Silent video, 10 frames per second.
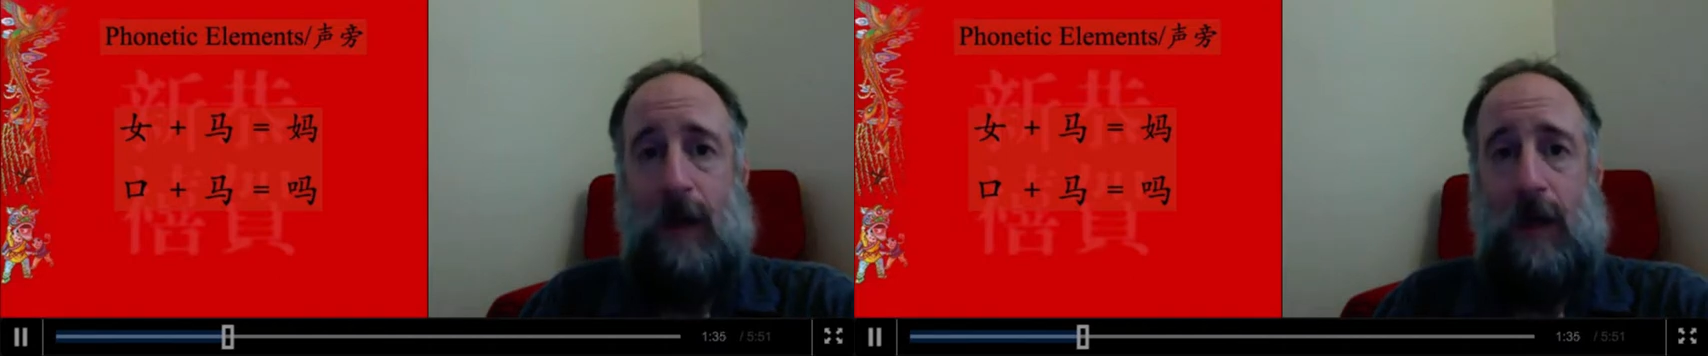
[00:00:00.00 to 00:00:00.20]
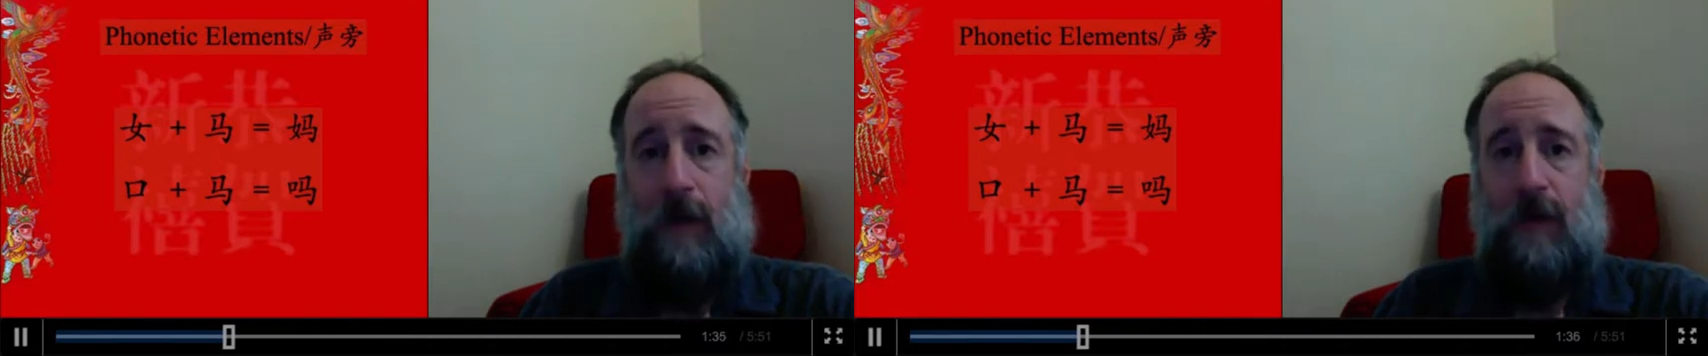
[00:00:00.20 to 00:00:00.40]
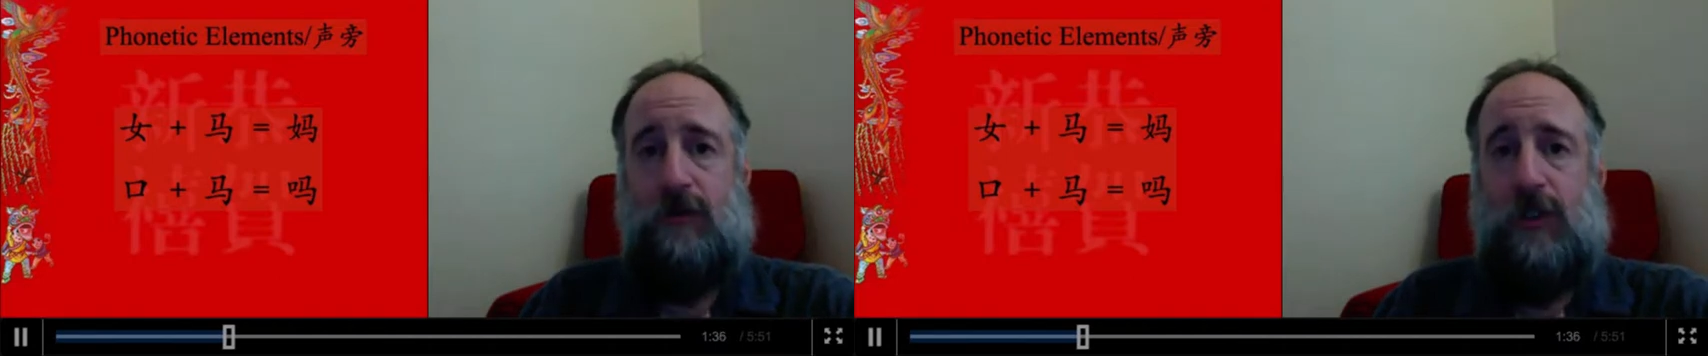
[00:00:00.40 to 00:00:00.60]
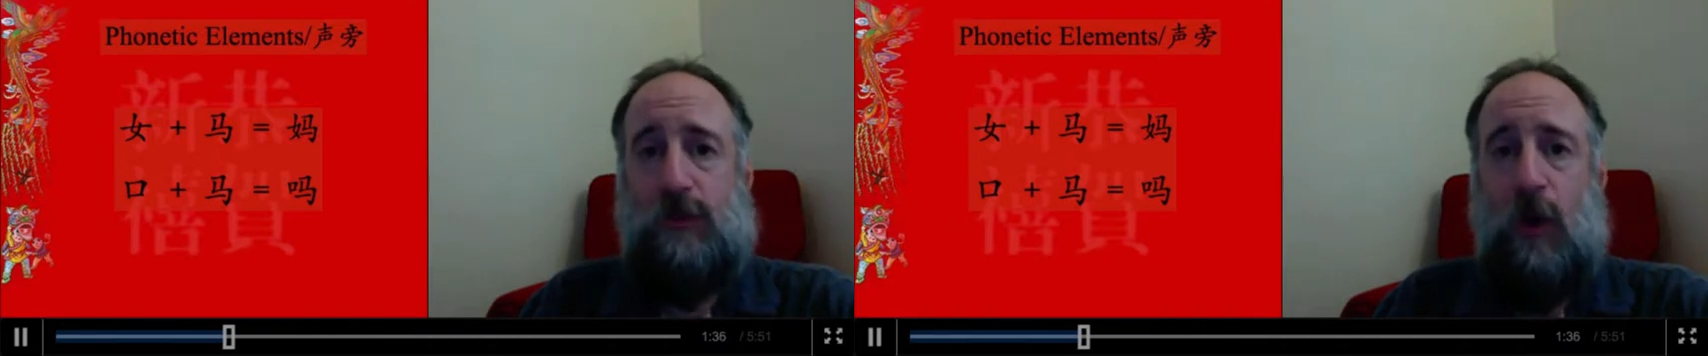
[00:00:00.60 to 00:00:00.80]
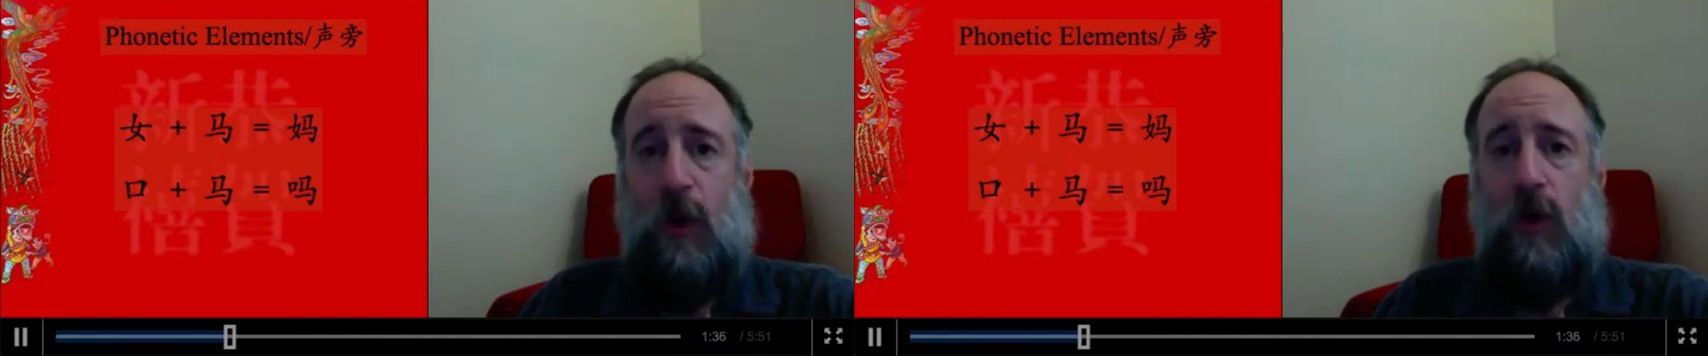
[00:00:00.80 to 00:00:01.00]
and there was a
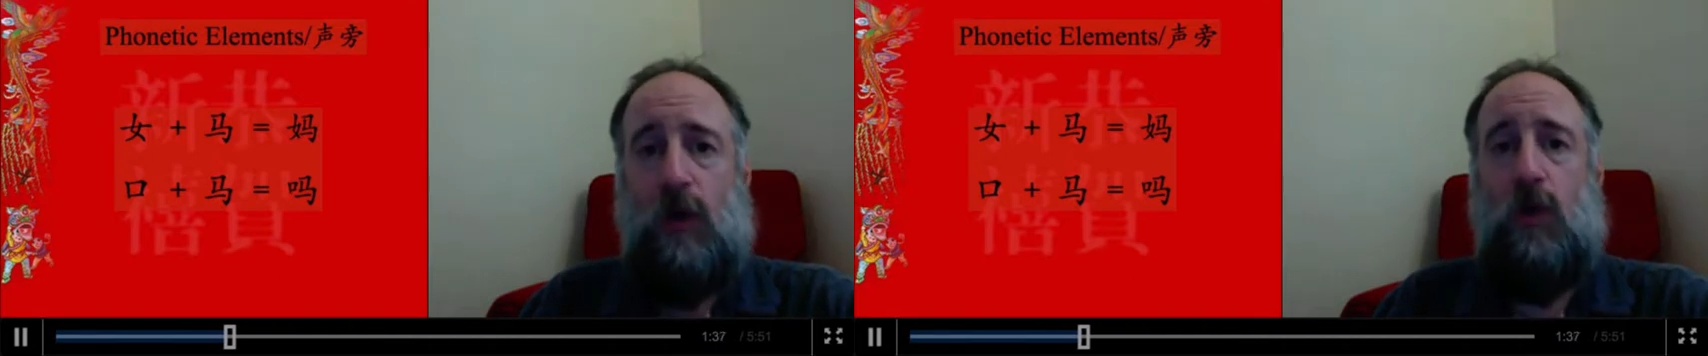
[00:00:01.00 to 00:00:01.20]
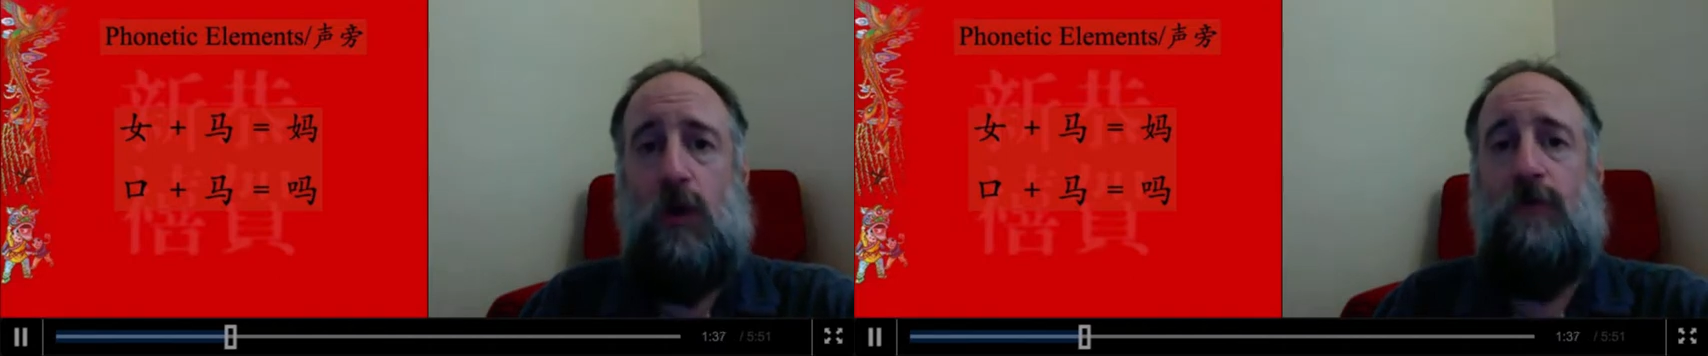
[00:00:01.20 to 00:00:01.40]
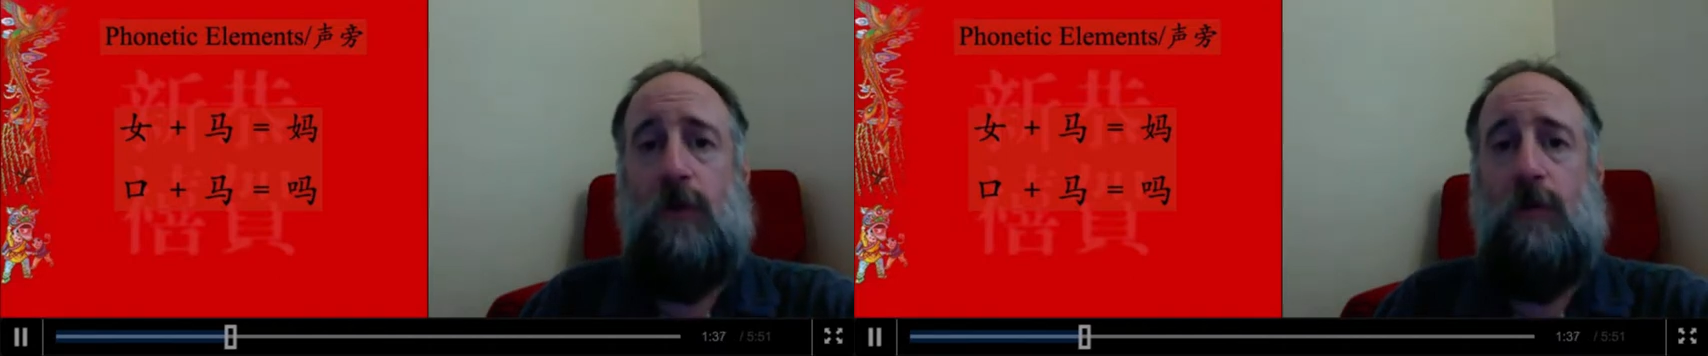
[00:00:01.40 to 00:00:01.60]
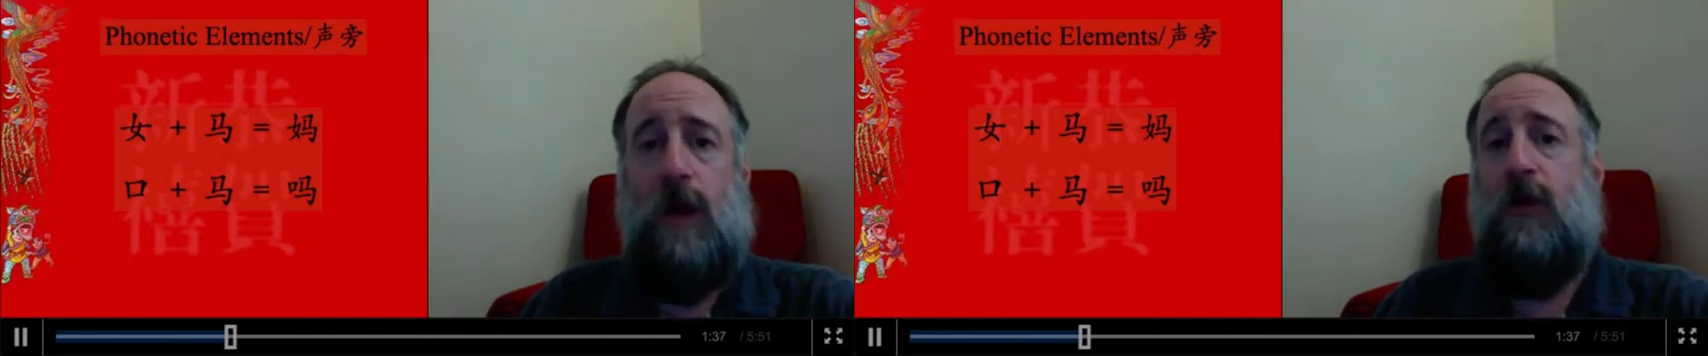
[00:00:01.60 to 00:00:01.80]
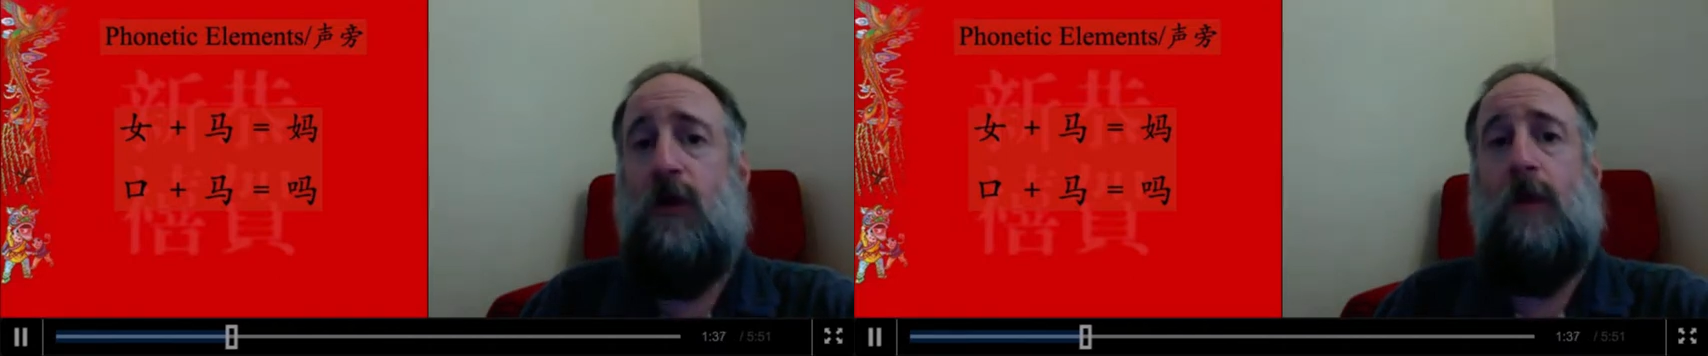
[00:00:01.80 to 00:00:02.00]
spoken word for
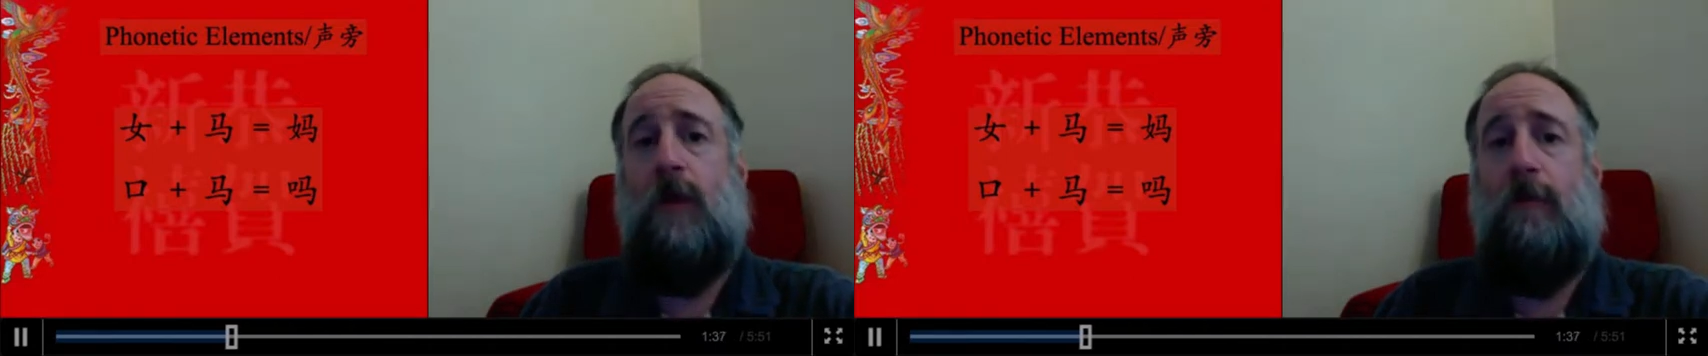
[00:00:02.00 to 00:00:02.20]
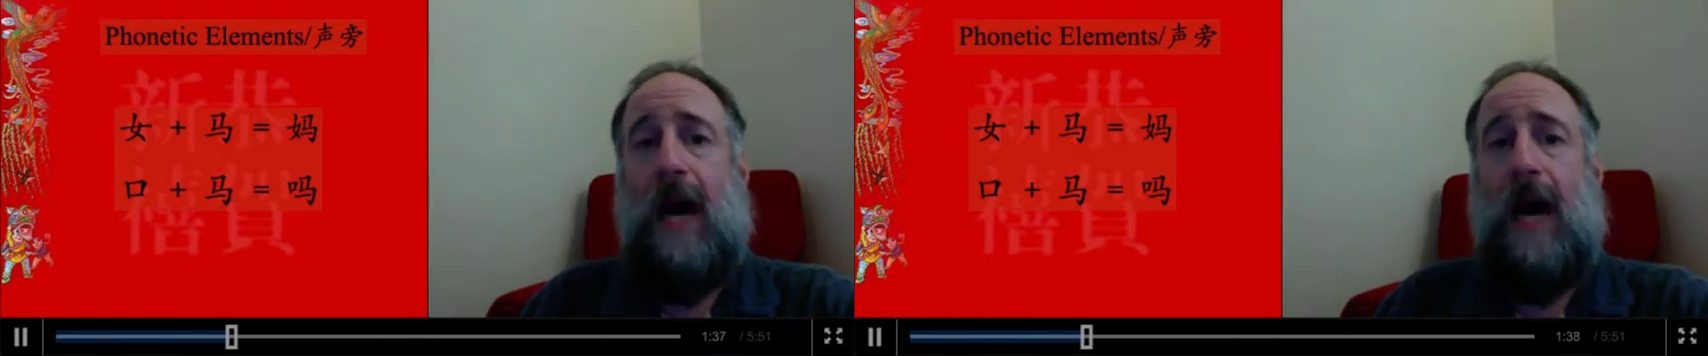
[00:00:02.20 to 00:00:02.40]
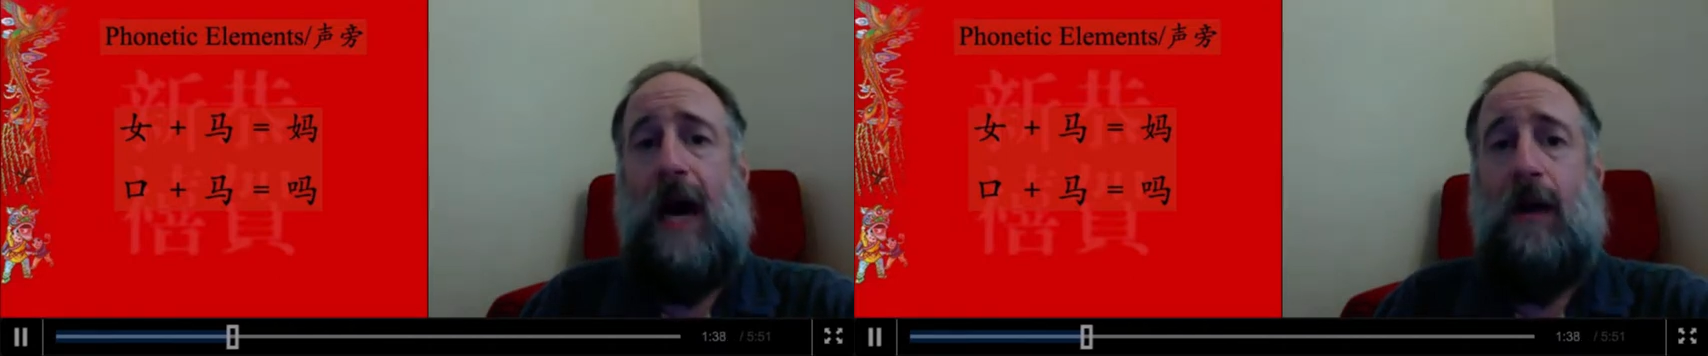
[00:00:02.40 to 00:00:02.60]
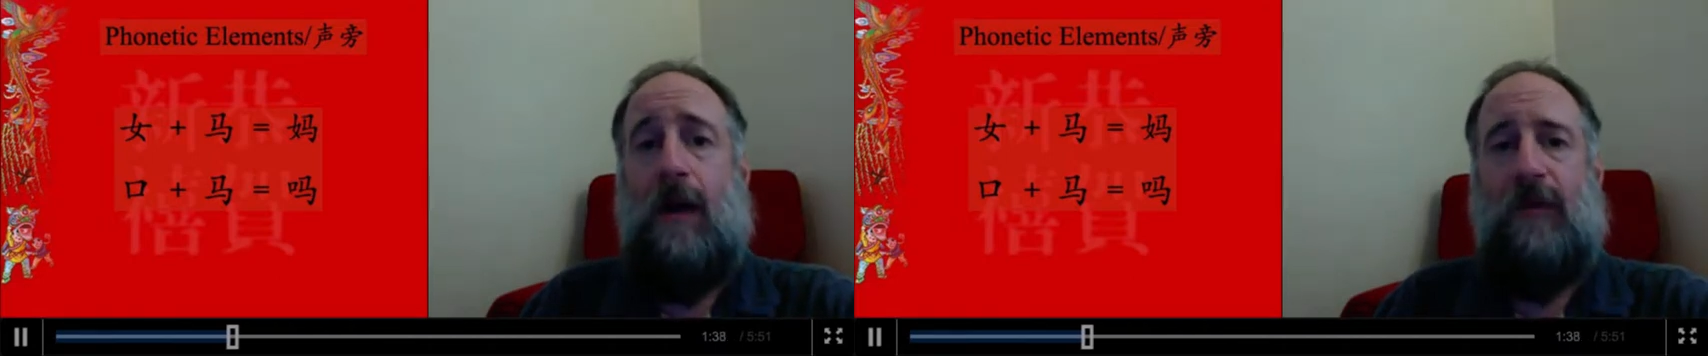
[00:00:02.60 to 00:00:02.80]
mother, ma,